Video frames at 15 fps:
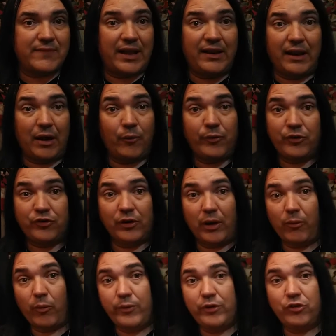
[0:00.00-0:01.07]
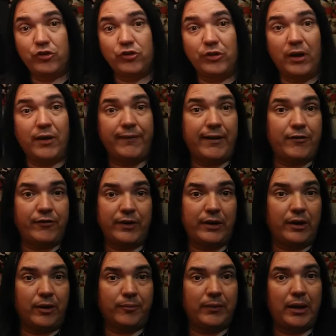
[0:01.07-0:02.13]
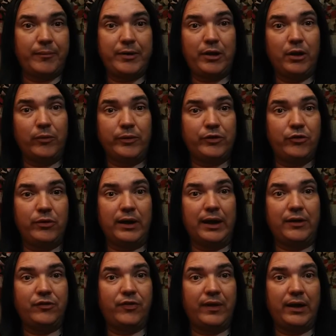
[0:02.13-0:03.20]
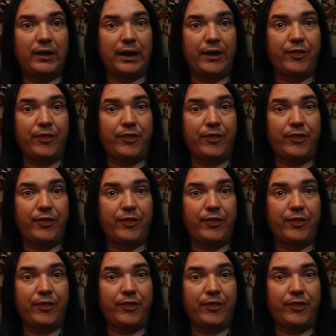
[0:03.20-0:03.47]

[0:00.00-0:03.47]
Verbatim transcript: And now we saw what we just saw in that video. Let me know what you guys think.